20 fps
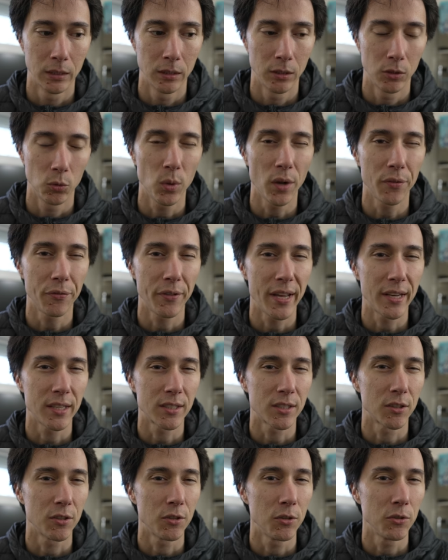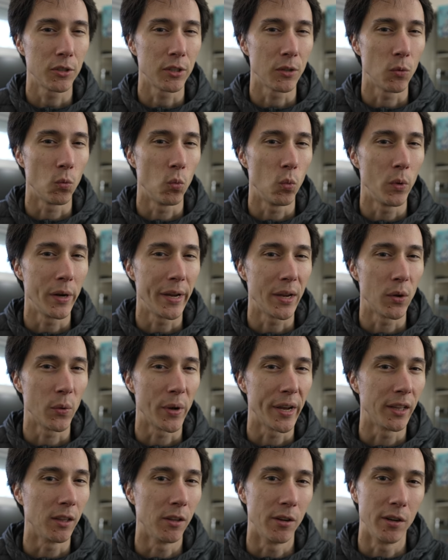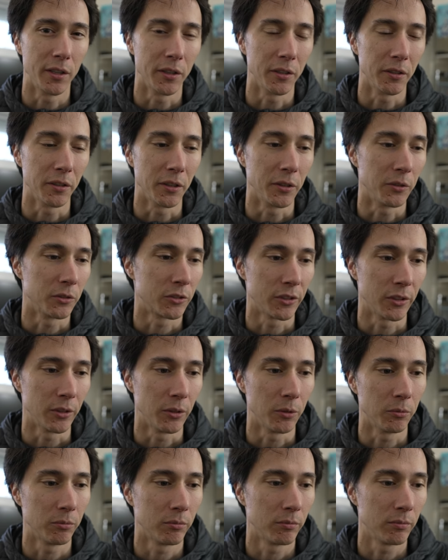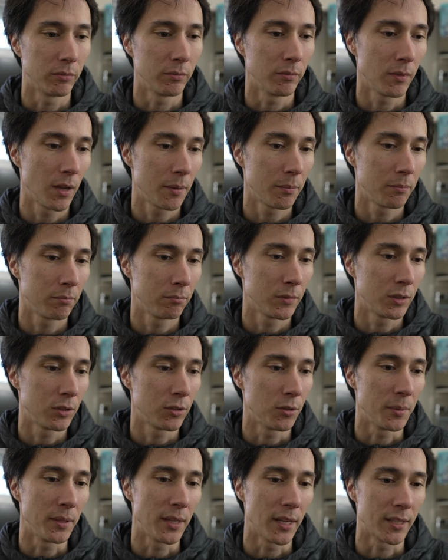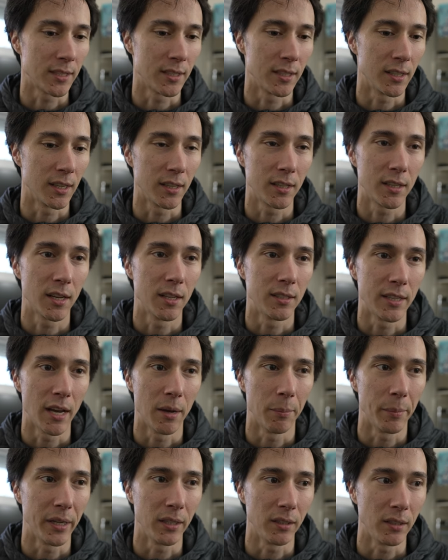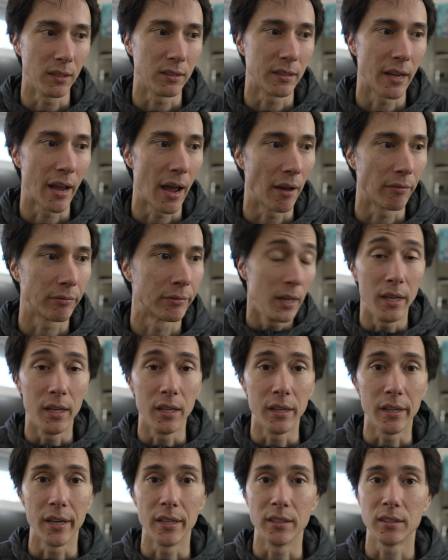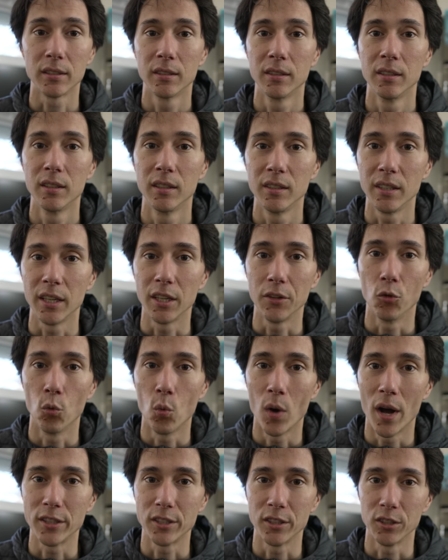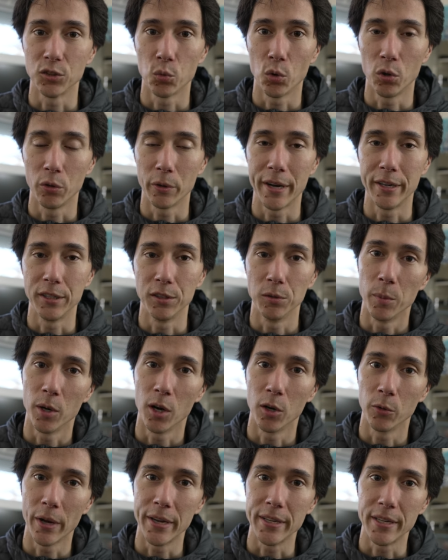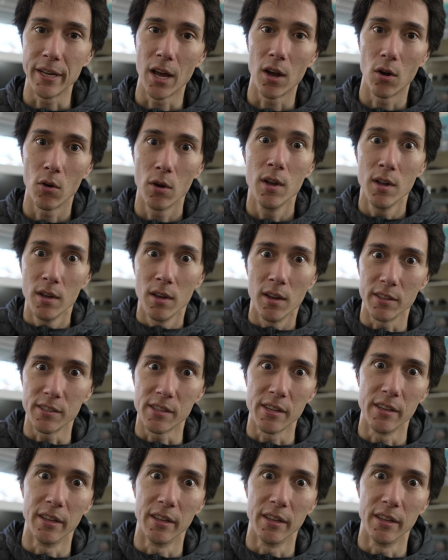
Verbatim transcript: The rough edits are usually way, way longer though, so I'm assuming that's gonna get cut down by at least half. In any case, thank you for watching. Let's roll right into tomorrow right now. I'll see you